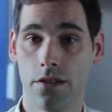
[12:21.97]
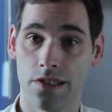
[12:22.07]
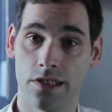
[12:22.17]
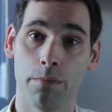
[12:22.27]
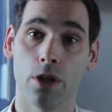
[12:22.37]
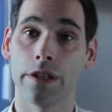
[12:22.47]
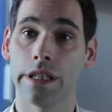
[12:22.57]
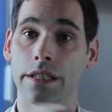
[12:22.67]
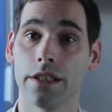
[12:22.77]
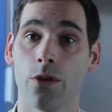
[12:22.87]
the
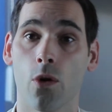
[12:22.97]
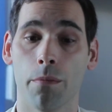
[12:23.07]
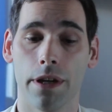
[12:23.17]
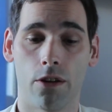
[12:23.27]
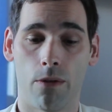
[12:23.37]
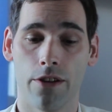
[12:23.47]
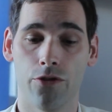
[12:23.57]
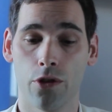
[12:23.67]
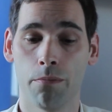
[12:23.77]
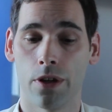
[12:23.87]
stability in orbit around
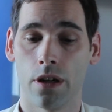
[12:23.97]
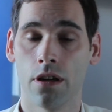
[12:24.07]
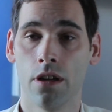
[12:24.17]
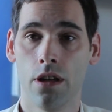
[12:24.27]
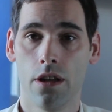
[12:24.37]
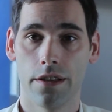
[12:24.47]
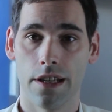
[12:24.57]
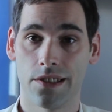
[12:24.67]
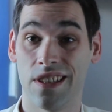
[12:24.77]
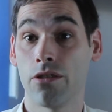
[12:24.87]
Jupiter that
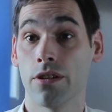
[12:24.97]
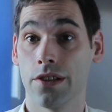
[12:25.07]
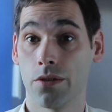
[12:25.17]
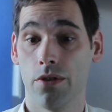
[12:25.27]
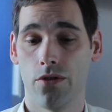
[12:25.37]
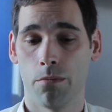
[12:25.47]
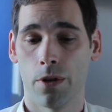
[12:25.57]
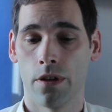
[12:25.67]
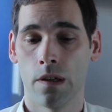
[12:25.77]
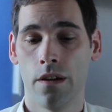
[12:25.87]
is synchronous with
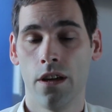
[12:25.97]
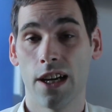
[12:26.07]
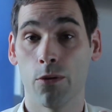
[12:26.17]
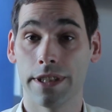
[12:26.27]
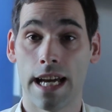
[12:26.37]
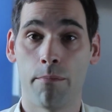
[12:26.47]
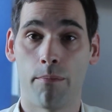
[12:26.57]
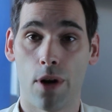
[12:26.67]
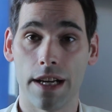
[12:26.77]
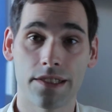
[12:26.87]
Jupiter. And when
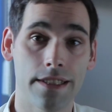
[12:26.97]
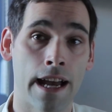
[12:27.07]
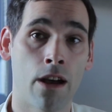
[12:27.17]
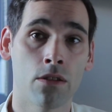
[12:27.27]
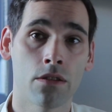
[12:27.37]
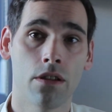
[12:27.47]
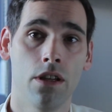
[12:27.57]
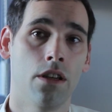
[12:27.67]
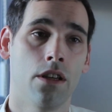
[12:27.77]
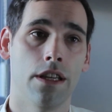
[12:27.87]
that breaks down,
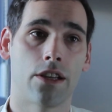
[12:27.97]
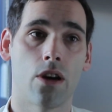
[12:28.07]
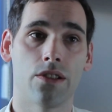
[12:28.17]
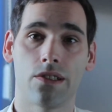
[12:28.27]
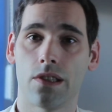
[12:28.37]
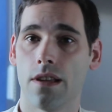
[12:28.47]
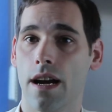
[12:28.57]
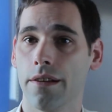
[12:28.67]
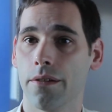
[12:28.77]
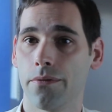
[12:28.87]
it causes a
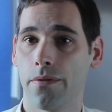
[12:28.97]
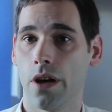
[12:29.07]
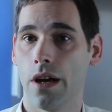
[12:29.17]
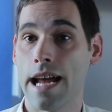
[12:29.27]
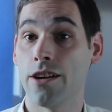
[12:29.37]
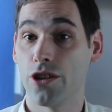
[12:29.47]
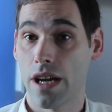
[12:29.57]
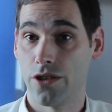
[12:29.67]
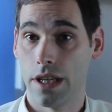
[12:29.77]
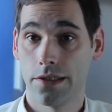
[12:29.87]
lot of
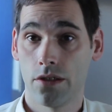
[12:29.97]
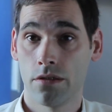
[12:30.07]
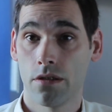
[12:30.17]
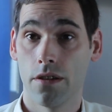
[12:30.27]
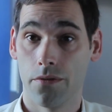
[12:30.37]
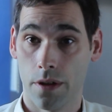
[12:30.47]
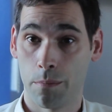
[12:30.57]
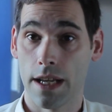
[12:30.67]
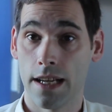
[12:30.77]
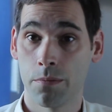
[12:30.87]
energization of the
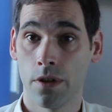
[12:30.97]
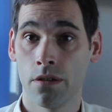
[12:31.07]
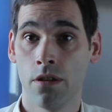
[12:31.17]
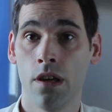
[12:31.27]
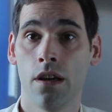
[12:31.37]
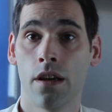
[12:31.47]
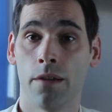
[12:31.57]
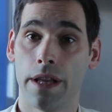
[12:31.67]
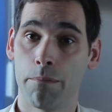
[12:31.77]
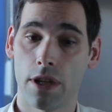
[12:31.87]
plasma.
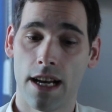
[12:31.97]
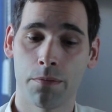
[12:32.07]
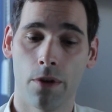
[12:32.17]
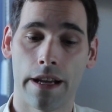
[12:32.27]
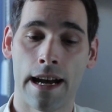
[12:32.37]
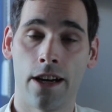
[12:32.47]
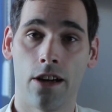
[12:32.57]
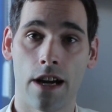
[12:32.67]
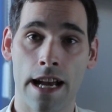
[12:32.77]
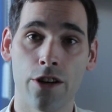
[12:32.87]
And the plasma at
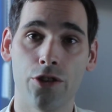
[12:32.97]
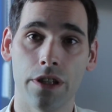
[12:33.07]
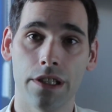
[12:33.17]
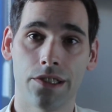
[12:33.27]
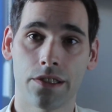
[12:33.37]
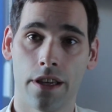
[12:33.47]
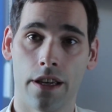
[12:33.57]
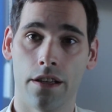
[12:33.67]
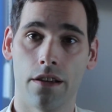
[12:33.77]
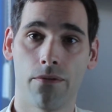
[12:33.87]
higher energies
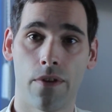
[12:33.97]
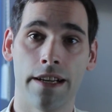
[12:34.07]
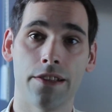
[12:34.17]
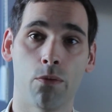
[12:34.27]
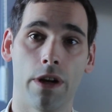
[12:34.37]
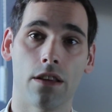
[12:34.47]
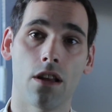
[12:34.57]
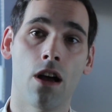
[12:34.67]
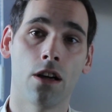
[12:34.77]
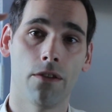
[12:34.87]
can find its way
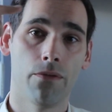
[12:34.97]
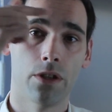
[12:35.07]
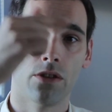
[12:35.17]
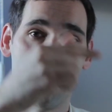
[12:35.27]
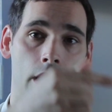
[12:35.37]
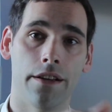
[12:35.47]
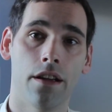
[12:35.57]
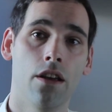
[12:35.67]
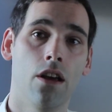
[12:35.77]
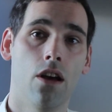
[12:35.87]
along a field line
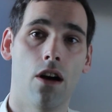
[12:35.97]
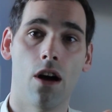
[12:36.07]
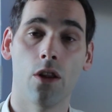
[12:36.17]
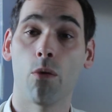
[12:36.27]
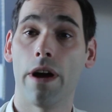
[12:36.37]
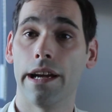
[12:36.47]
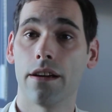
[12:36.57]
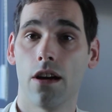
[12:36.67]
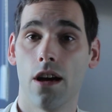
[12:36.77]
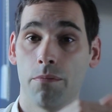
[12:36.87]
all the way
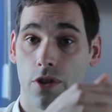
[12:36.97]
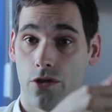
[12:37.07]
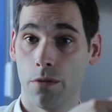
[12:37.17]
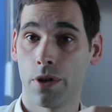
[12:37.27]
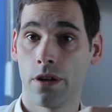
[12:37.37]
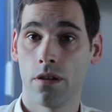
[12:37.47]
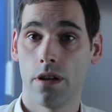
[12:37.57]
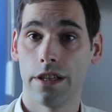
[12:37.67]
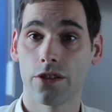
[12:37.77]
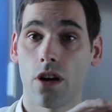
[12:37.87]
up to Jupiter
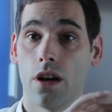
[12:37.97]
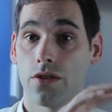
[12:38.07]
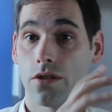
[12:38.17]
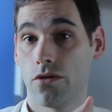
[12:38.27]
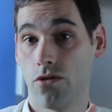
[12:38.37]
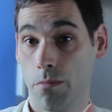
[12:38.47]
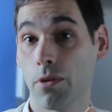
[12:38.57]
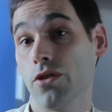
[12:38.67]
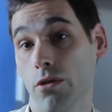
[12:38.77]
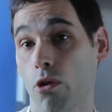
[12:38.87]
and cause
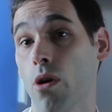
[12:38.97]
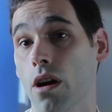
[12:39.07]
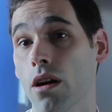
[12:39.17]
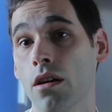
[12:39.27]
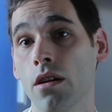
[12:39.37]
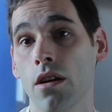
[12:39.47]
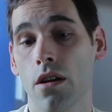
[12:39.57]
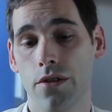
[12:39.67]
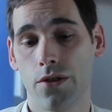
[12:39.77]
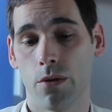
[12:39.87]
Jupiter's aurora.
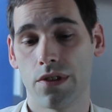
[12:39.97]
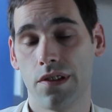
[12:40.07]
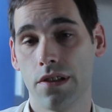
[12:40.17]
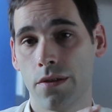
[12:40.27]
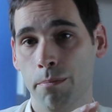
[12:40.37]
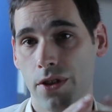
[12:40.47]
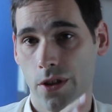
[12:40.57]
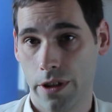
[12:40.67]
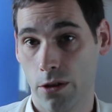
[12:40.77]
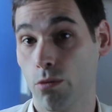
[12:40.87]
So it's this
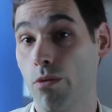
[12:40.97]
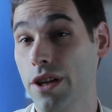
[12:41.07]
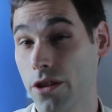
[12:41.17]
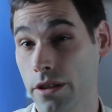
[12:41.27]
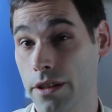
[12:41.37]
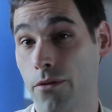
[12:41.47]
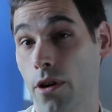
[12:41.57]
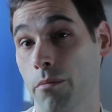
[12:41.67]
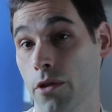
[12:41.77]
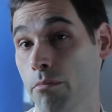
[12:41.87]
material originally
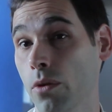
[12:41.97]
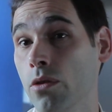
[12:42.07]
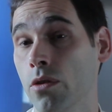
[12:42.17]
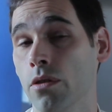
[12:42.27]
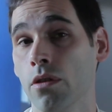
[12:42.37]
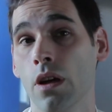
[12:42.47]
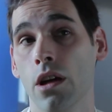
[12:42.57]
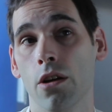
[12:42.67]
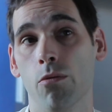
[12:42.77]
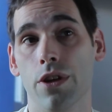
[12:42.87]
from the moon,
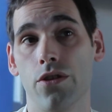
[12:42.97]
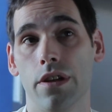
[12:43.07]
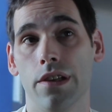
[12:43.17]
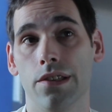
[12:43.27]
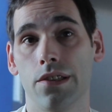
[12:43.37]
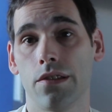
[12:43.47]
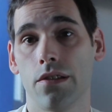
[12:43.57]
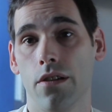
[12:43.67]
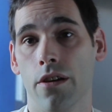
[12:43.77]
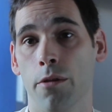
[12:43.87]
which
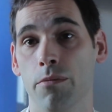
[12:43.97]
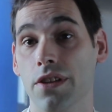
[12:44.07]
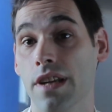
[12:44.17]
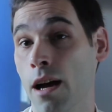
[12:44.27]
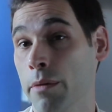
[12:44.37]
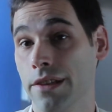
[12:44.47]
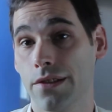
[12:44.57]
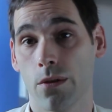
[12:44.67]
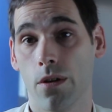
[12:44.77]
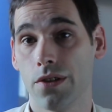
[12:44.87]
is the dominant
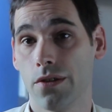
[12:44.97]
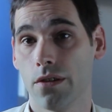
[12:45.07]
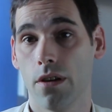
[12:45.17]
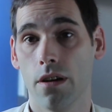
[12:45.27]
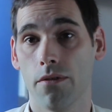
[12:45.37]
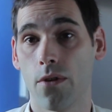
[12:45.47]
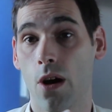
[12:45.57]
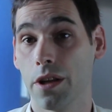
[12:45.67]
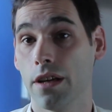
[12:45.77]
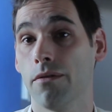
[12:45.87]
source of
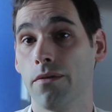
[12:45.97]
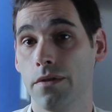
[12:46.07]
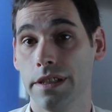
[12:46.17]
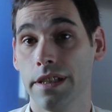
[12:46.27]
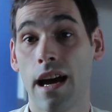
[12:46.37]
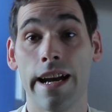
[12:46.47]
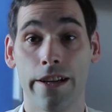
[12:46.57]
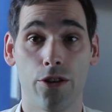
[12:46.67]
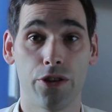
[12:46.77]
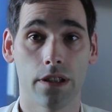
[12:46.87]
all the high
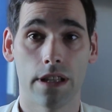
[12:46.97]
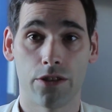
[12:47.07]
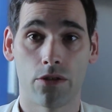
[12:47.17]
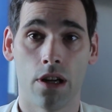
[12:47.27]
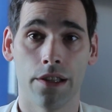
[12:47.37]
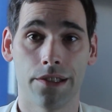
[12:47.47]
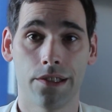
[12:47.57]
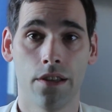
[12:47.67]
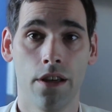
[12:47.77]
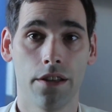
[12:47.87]
energy
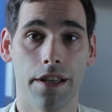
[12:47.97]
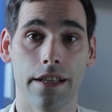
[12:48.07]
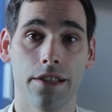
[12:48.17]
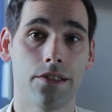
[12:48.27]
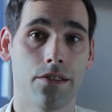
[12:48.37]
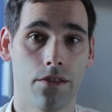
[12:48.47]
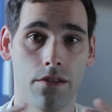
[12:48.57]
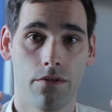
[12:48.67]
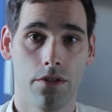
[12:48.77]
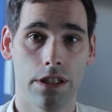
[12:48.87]
electrons that is
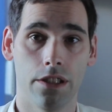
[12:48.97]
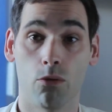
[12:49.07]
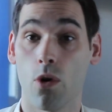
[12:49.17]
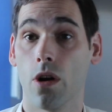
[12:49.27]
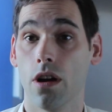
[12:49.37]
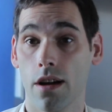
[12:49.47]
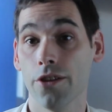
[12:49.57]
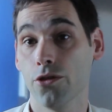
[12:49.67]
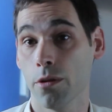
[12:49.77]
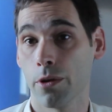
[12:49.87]
the aurora
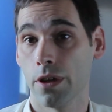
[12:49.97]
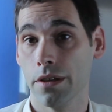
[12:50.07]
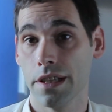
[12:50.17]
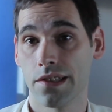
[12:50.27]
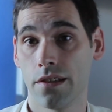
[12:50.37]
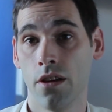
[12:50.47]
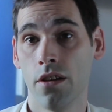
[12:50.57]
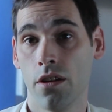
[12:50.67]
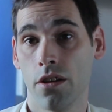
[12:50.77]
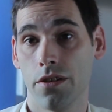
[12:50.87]
on Jupiter, that's
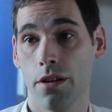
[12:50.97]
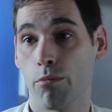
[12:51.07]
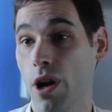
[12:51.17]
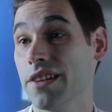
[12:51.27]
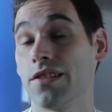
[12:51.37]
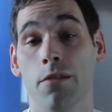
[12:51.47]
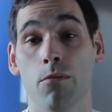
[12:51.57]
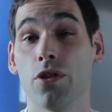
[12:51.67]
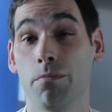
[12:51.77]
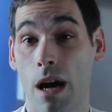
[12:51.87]
the brightest and
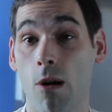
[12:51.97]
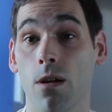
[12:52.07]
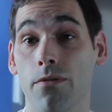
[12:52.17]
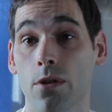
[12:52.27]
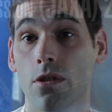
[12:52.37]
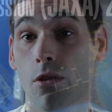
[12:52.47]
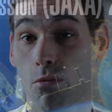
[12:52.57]
most powerful